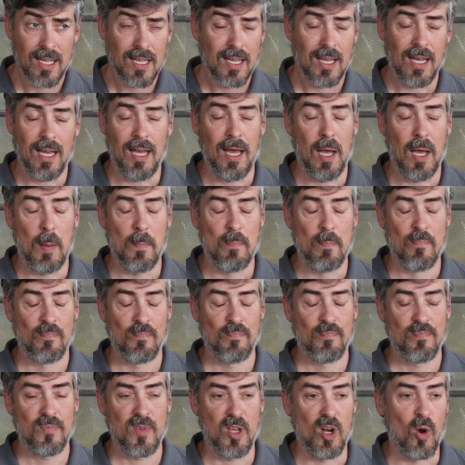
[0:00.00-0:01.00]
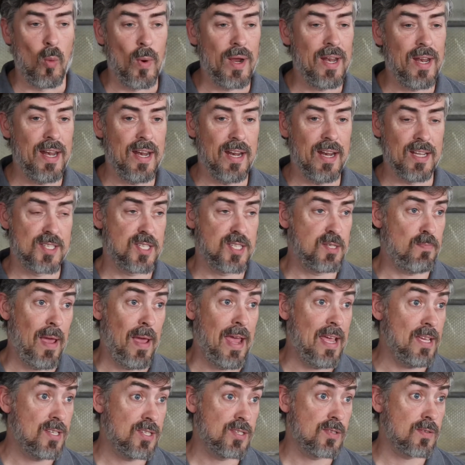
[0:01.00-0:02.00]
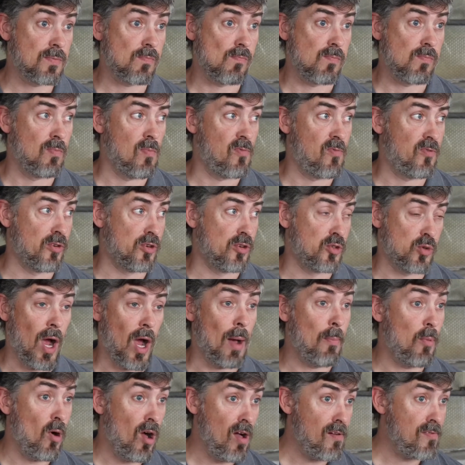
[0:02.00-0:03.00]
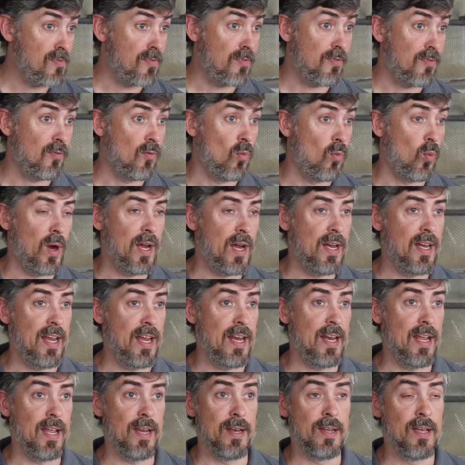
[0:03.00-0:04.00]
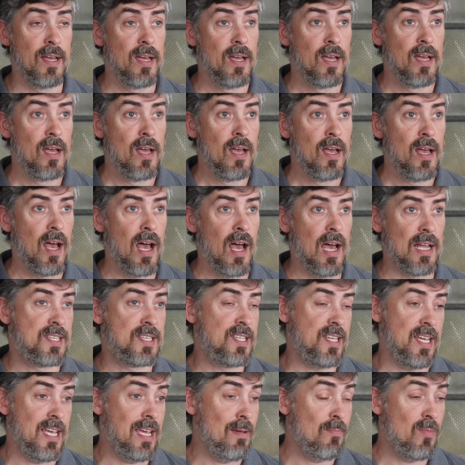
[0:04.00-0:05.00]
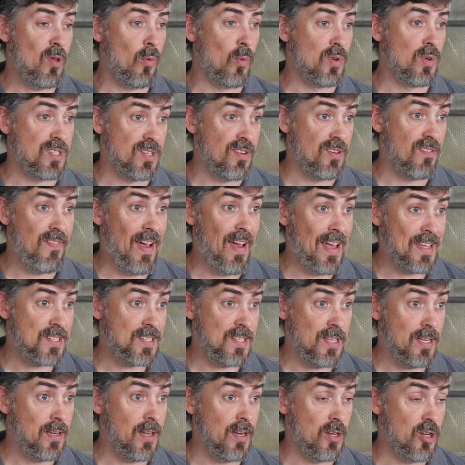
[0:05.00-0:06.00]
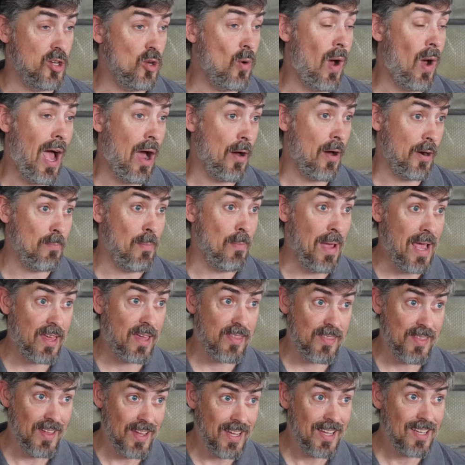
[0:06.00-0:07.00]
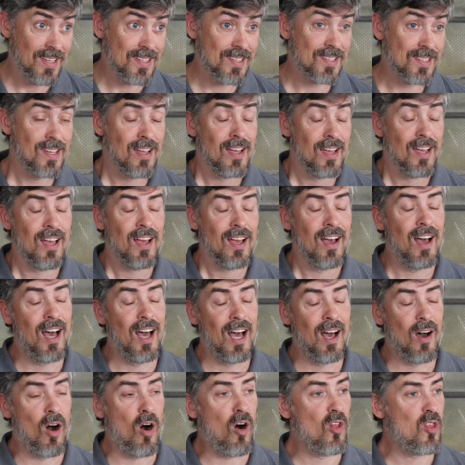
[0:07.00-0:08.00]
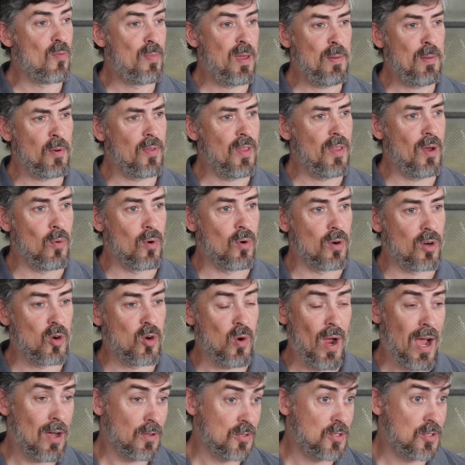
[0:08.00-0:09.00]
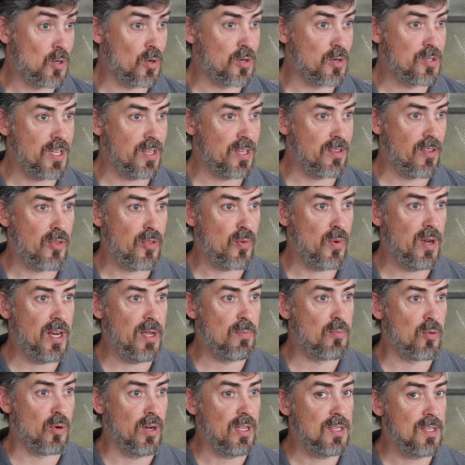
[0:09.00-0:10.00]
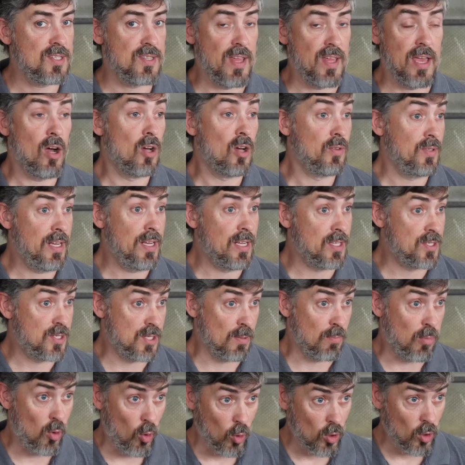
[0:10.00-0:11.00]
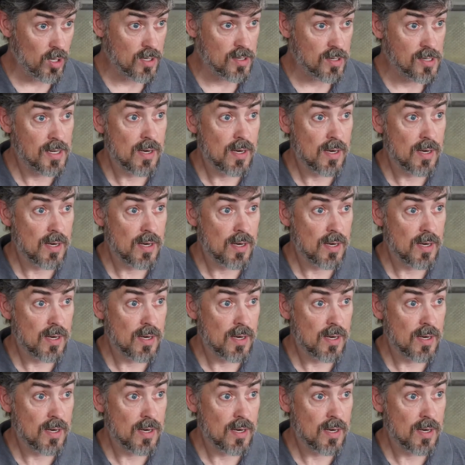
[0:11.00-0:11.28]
We needed a space for drop-off. We needed a team that was invested and knew how to make things. All the people that were crowdsourcing the 3D prints, they all needed support.